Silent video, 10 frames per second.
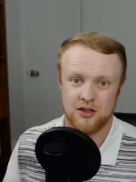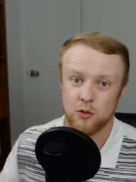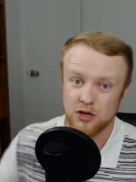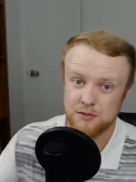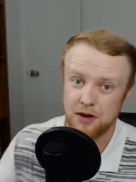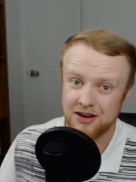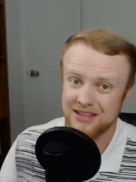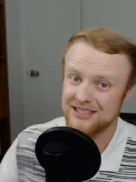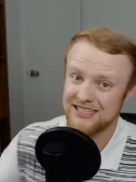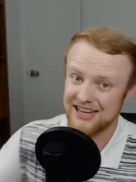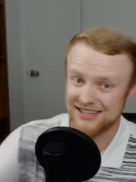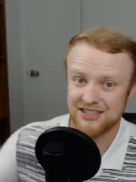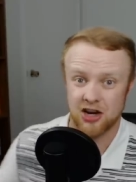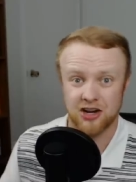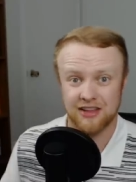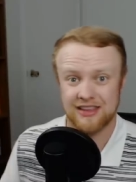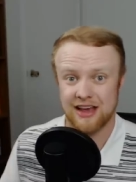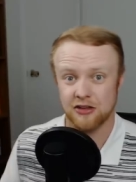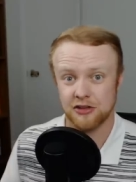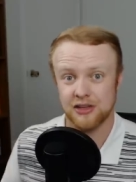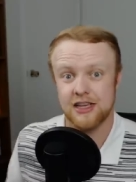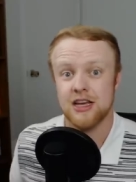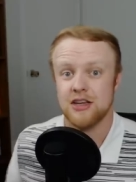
The worst part is they tend to target the elderly,